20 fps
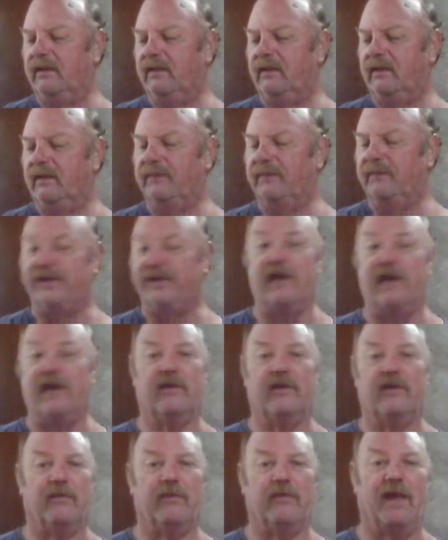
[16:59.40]

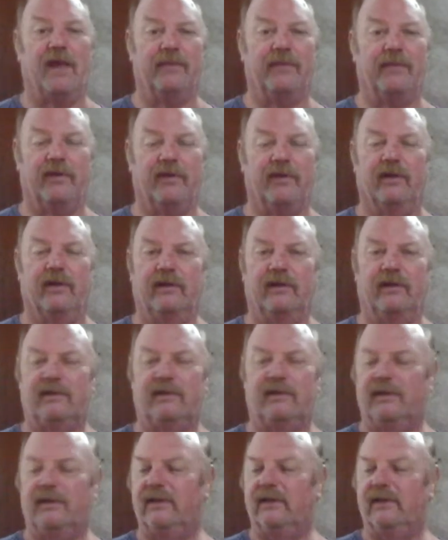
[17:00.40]
particular, Mike Prill,
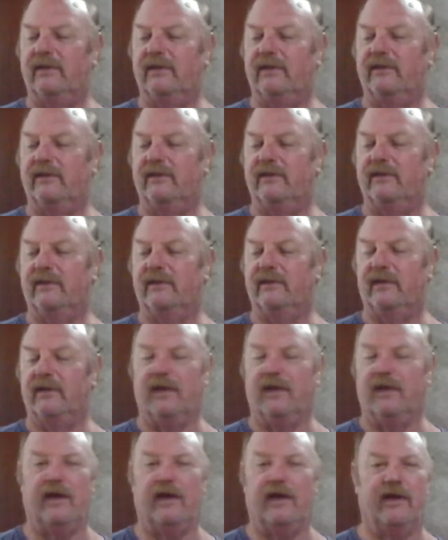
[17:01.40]
the
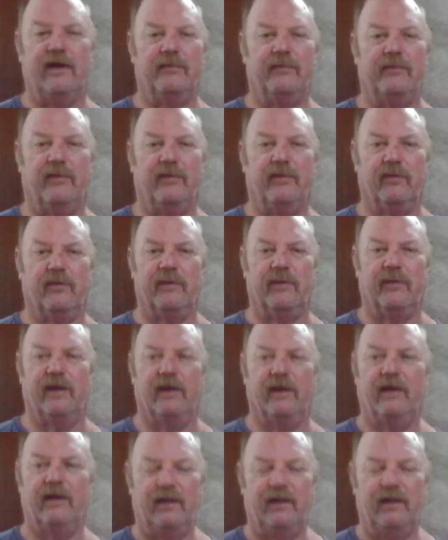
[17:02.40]
Hungarian polar bear.